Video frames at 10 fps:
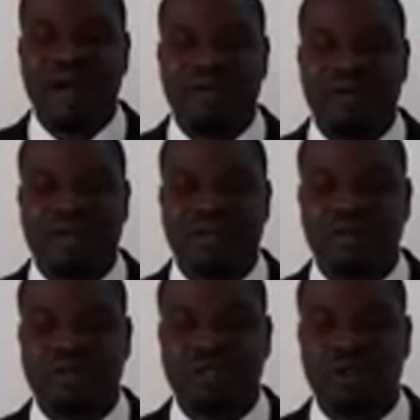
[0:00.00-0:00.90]
great
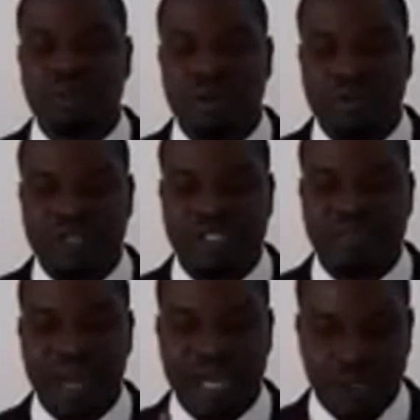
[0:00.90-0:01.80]
country will be
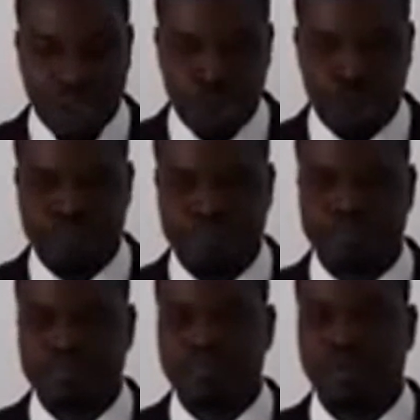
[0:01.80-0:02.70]
written by you,
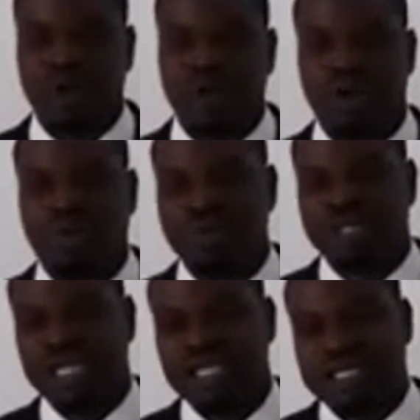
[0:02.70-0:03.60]
honorable
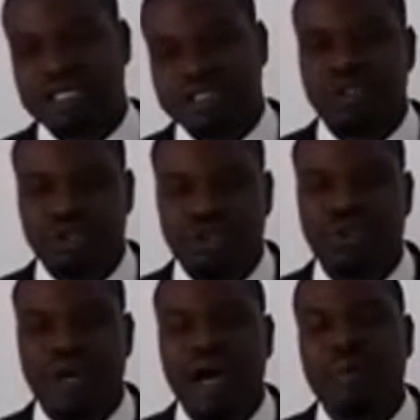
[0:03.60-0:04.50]
delegates.
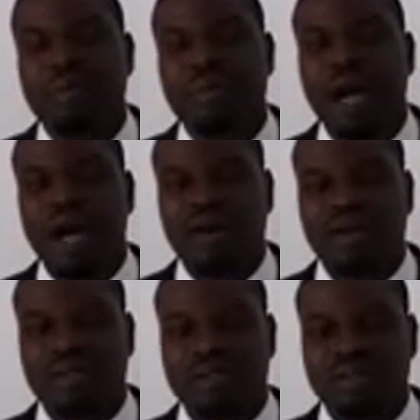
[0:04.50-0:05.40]
Do her
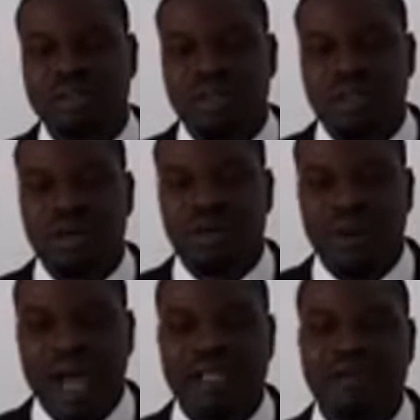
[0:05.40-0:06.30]
proud.
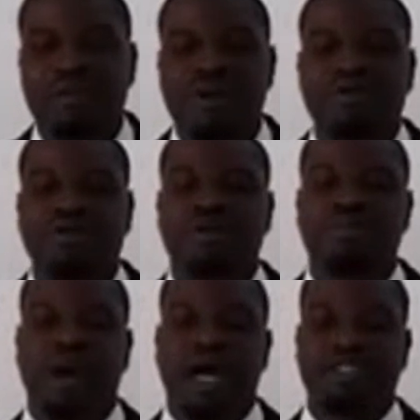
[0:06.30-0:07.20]
Right the wrongs of
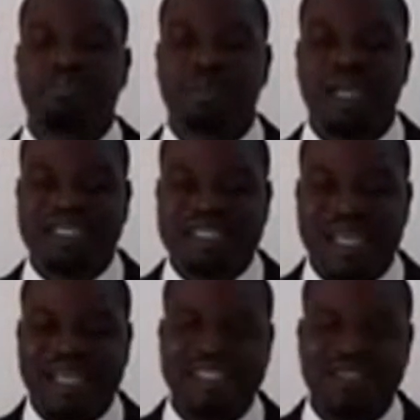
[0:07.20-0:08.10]
the past. Place
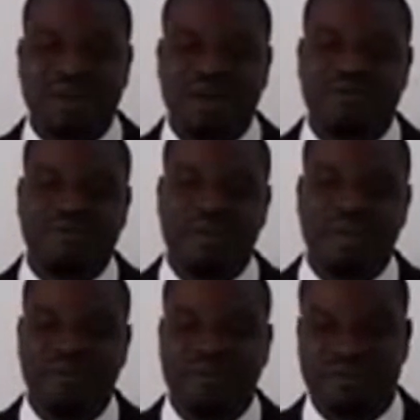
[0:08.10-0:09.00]
Nigeria on a
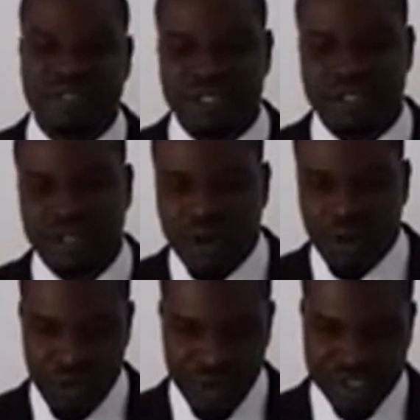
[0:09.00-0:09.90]
firmer footing.
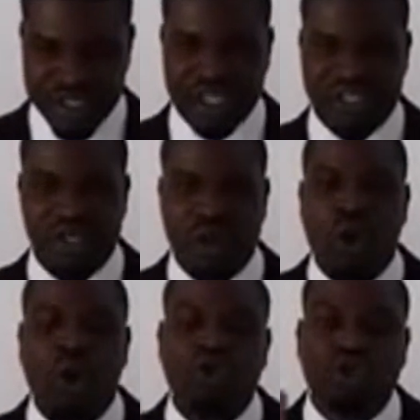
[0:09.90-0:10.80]
Resist
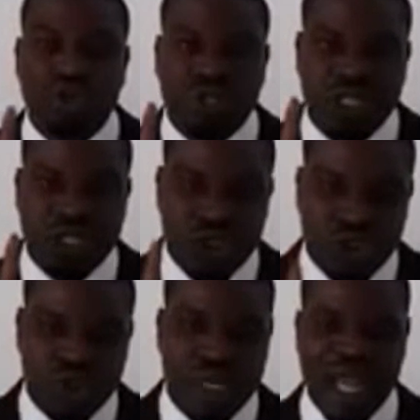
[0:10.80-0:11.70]
the urge to
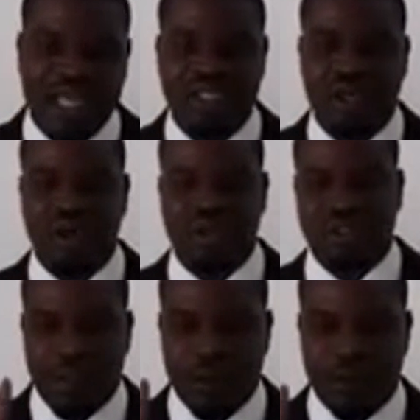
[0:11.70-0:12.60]
disunite
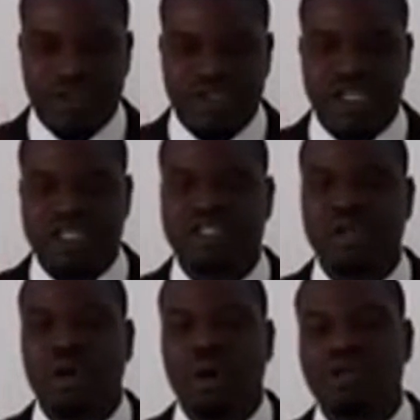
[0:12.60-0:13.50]
us. Resist
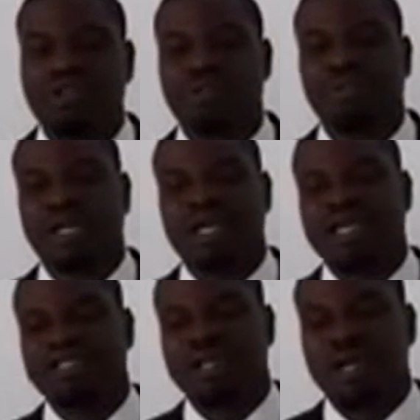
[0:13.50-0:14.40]
the urge to make
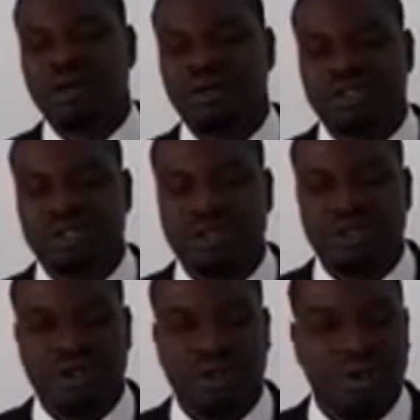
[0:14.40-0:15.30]
Nigeria continue
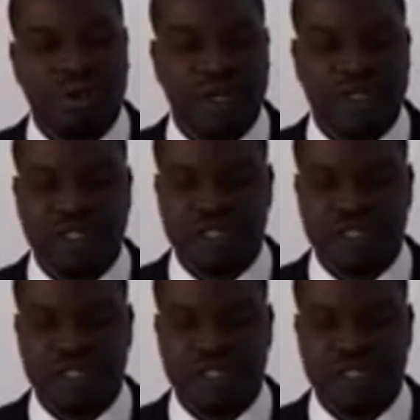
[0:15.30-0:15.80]
in the current